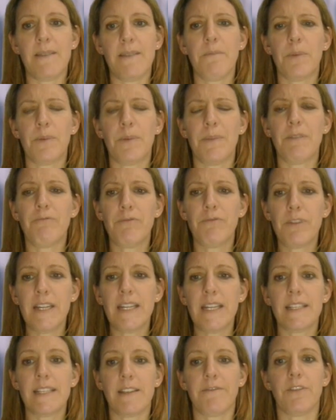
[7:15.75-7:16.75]
it would be
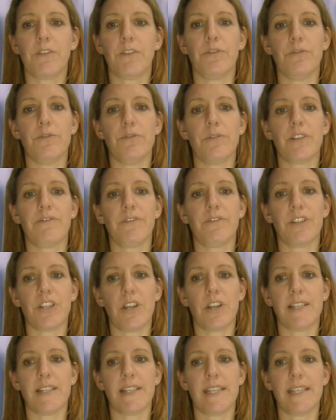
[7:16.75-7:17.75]
really difficult for a
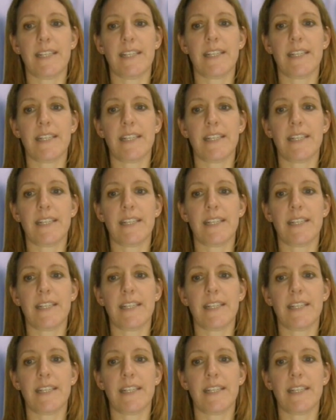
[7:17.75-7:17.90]
trustee